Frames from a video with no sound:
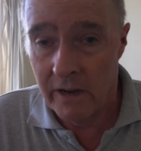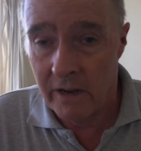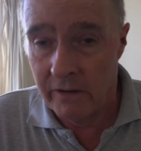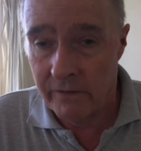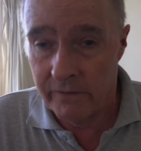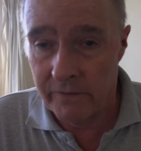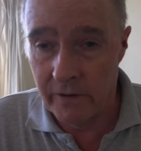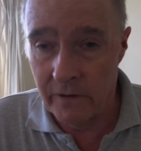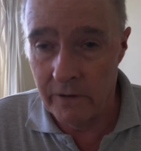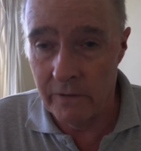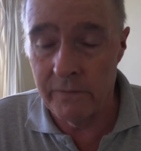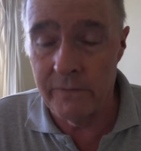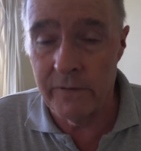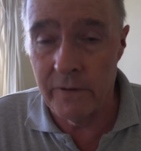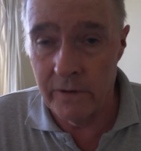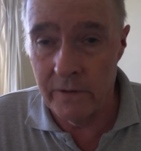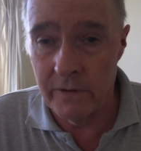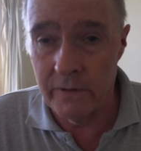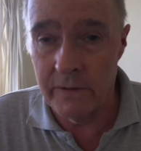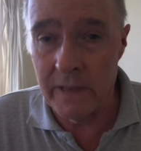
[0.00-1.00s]

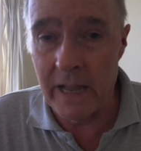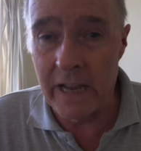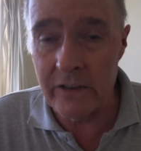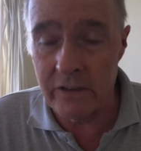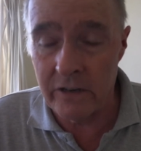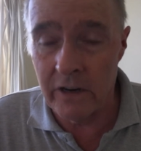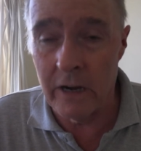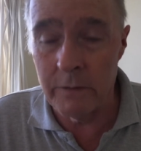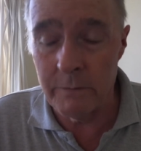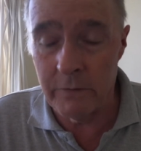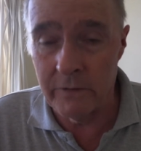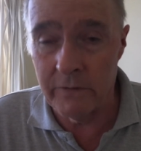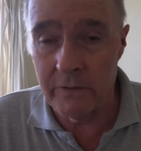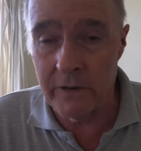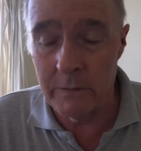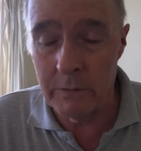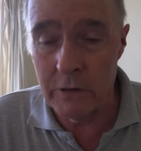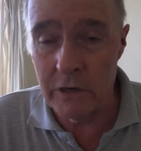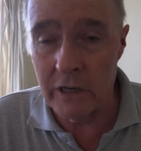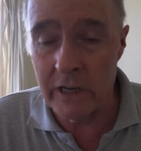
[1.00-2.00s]
for that type of
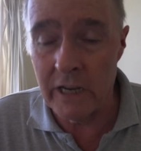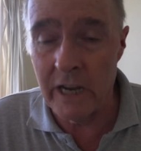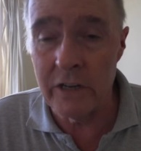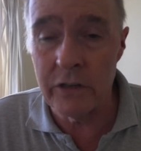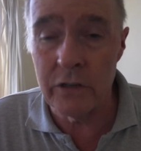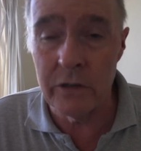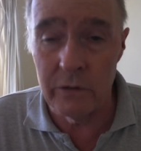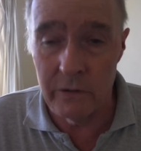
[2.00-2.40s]
communication,